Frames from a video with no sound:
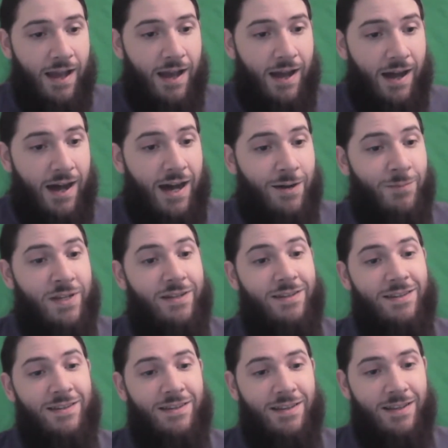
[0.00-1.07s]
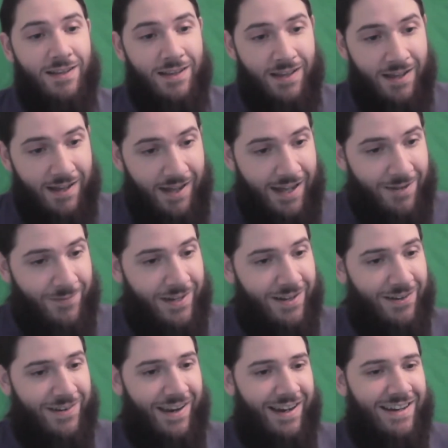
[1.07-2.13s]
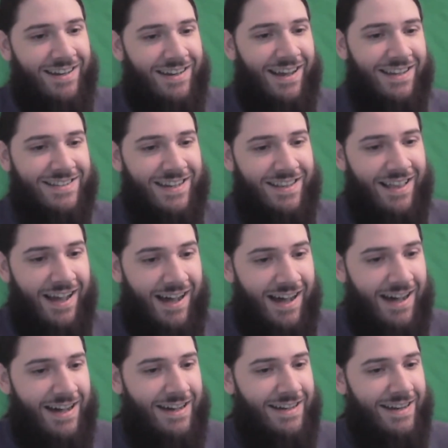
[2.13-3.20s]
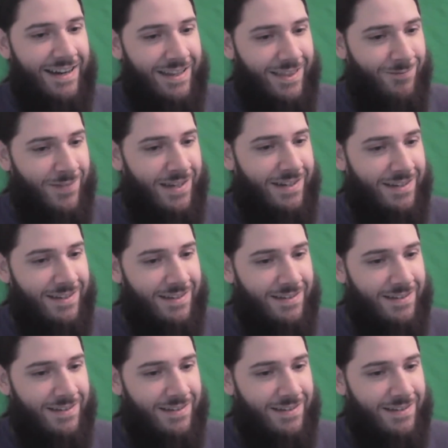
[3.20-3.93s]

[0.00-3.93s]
Hamid. Okay. Yeah, say the ha and the mid.